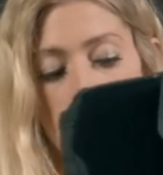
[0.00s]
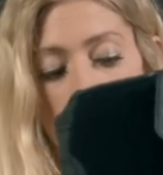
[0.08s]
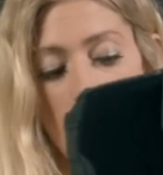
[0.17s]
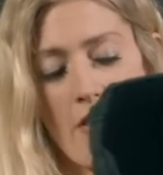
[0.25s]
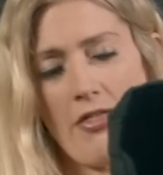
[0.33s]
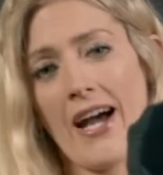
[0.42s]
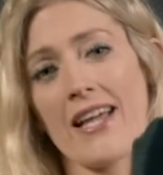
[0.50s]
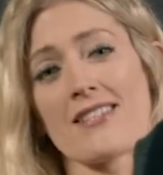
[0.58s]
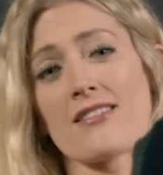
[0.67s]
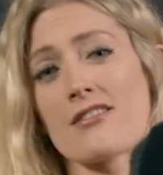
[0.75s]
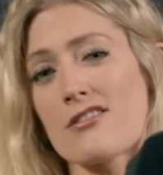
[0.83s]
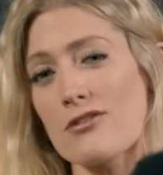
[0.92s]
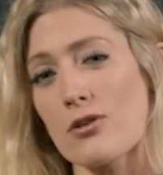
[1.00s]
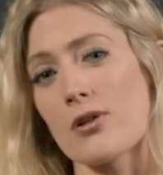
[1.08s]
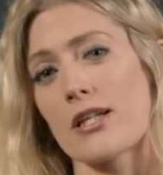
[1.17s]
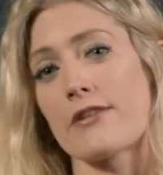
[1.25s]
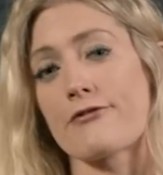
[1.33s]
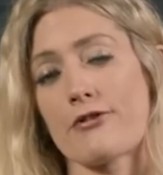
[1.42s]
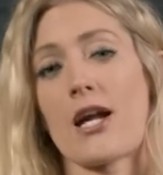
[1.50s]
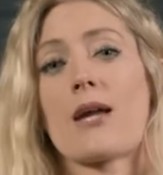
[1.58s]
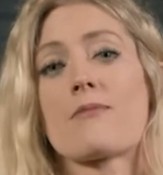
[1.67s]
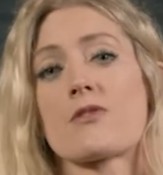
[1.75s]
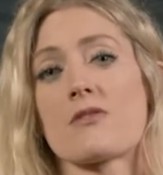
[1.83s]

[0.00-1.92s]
but that is a solid frame,